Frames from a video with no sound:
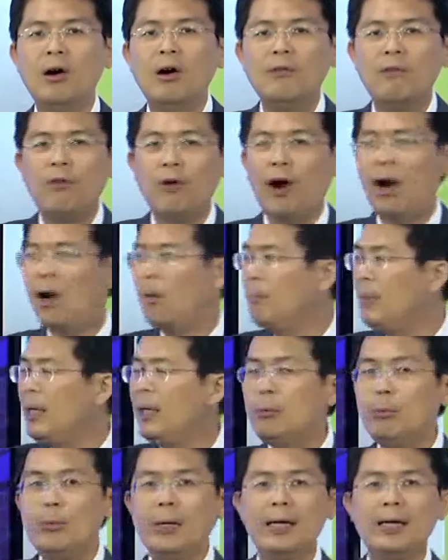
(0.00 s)
For our
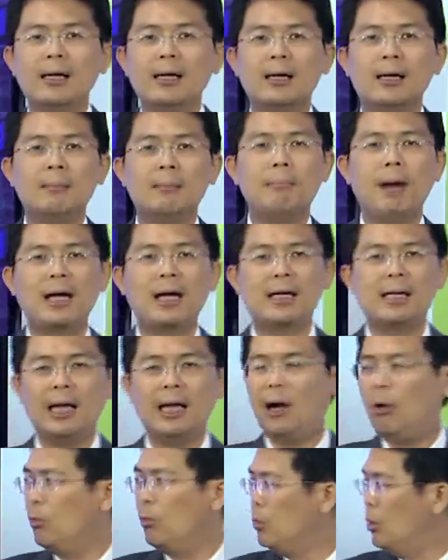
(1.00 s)
midweek market
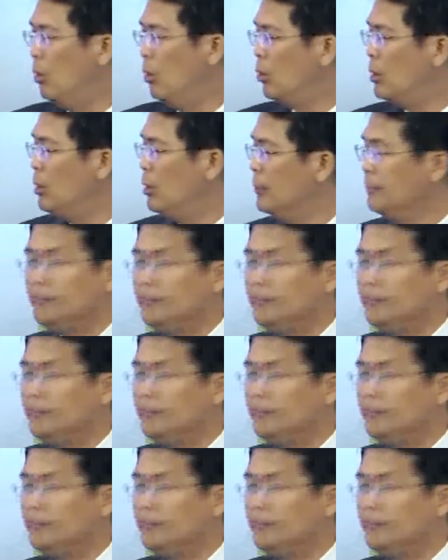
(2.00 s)
outlook,